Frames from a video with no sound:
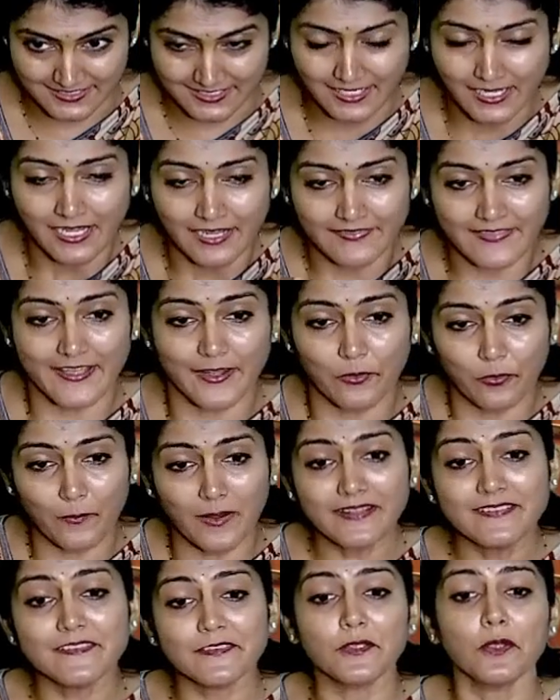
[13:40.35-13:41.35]
Then once
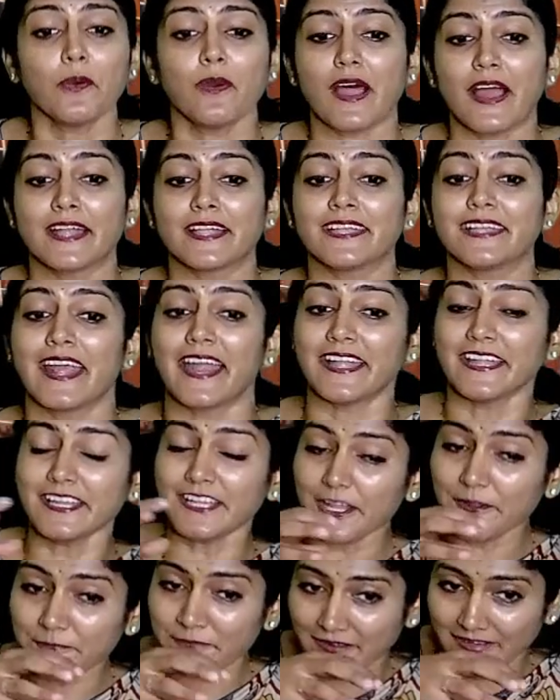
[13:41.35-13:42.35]
you
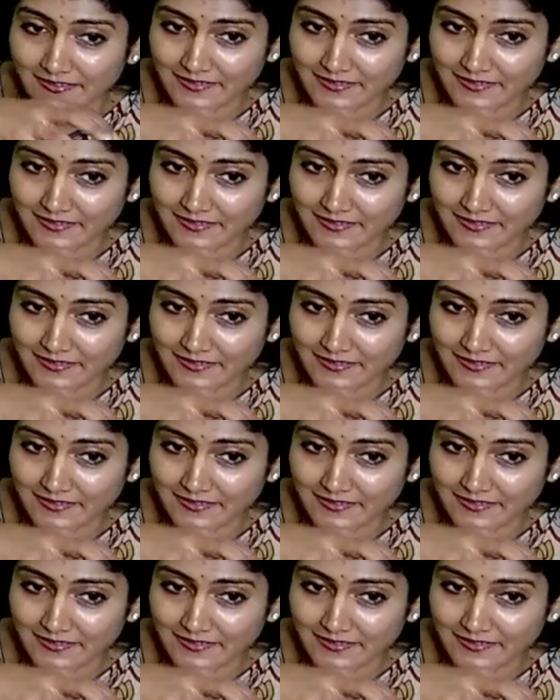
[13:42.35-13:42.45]
identify the